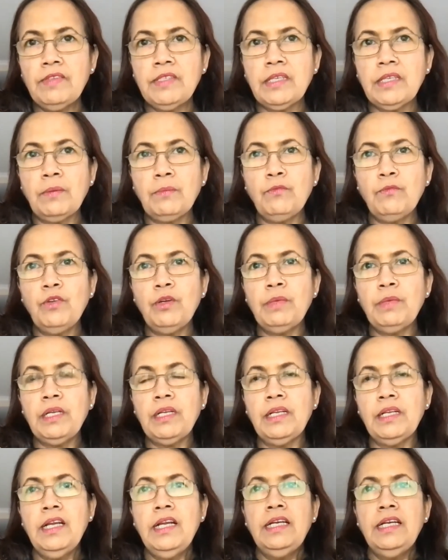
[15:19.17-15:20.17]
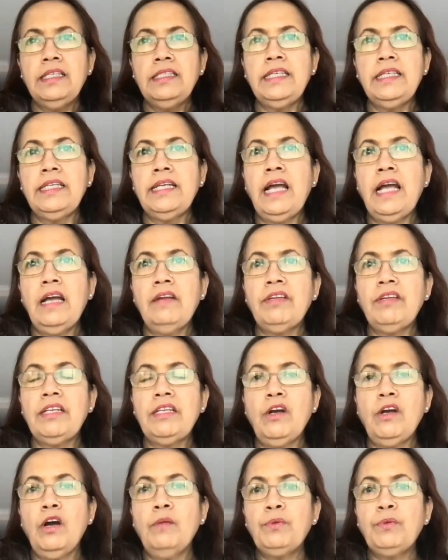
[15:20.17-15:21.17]
Some women didn't have
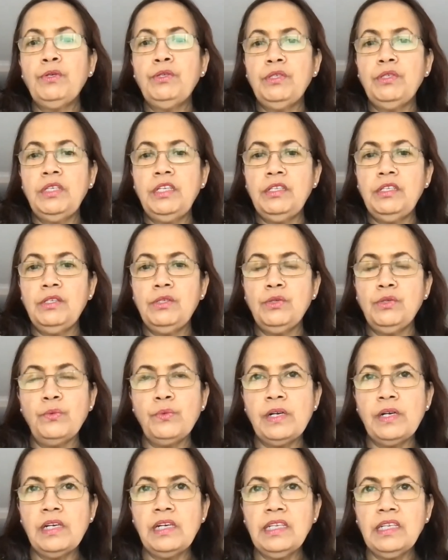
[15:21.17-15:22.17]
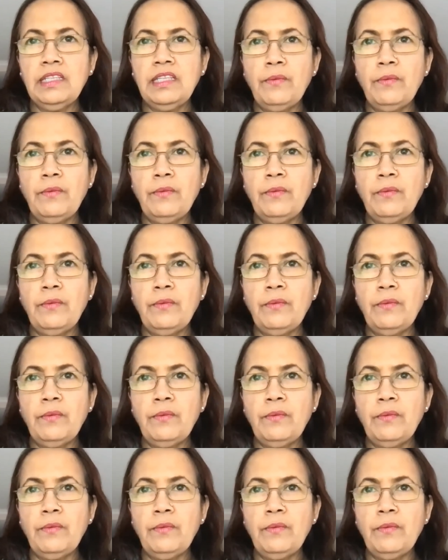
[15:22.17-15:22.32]
any opportunity to work.